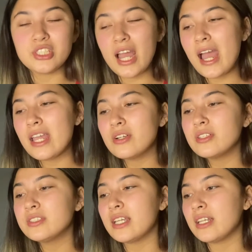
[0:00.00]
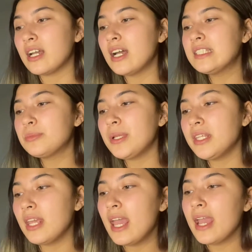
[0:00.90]
child and a
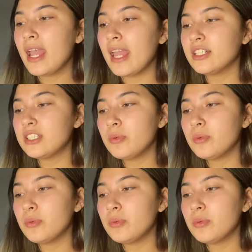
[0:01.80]
husband, and